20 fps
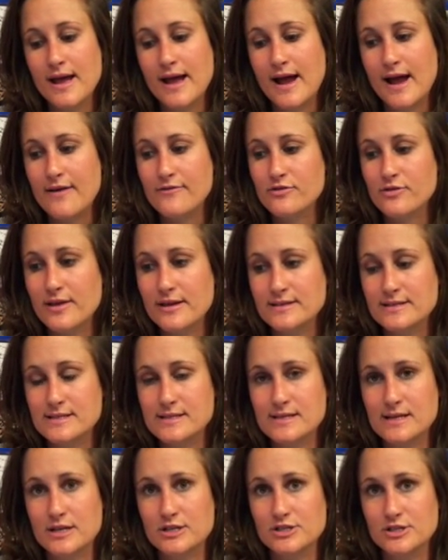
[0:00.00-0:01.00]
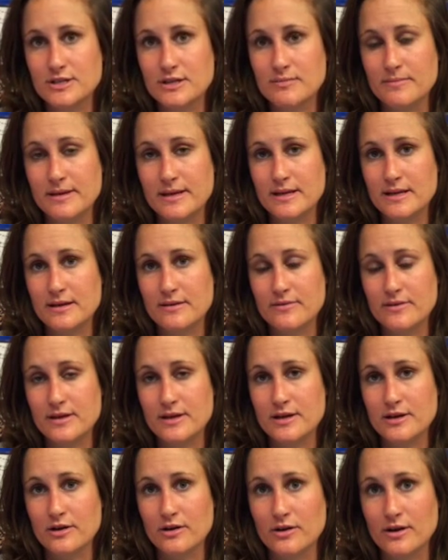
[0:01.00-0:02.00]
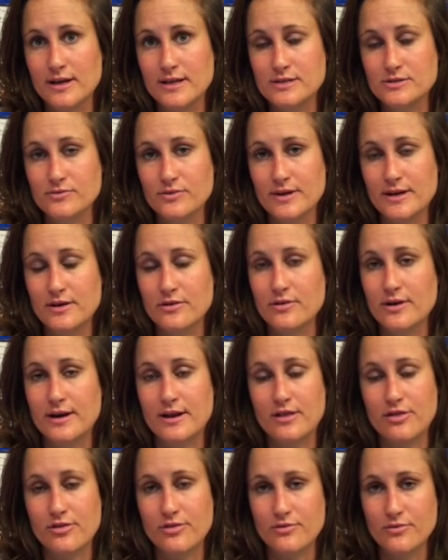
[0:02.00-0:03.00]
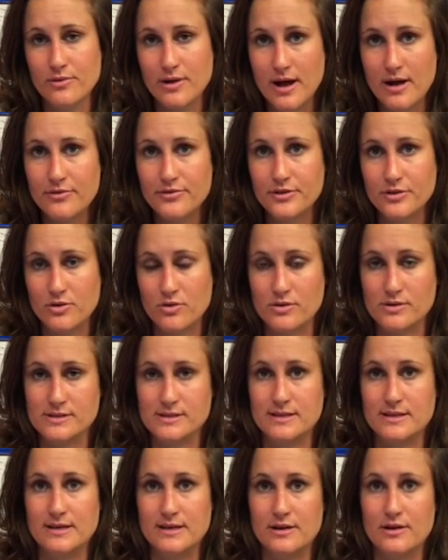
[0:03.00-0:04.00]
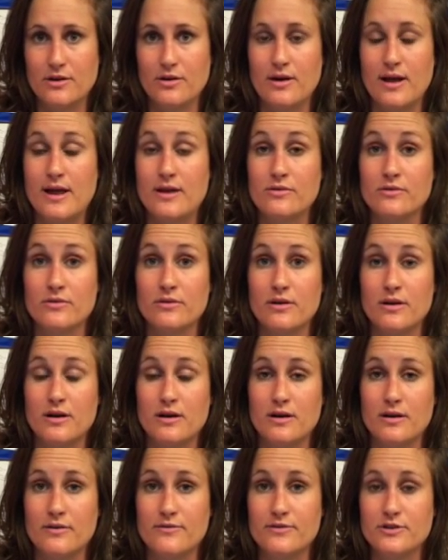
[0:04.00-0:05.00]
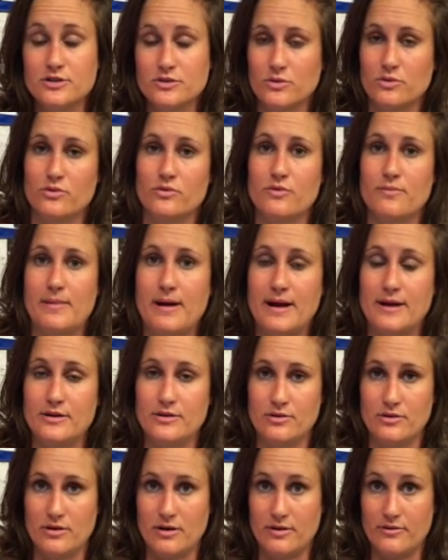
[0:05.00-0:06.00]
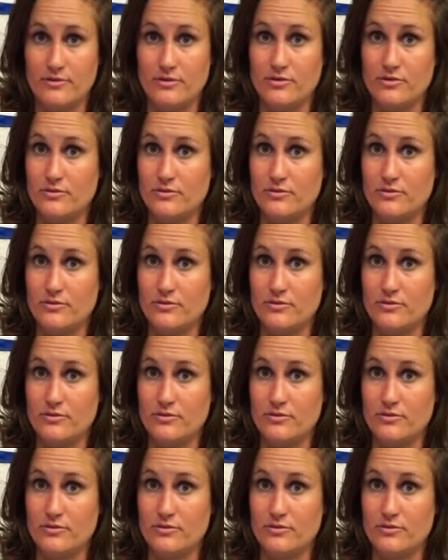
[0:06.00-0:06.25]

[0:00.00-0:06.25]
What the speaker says: After that discussion in the beginning of the year, it's reiterated throughout the course of the year, and a visual reminder of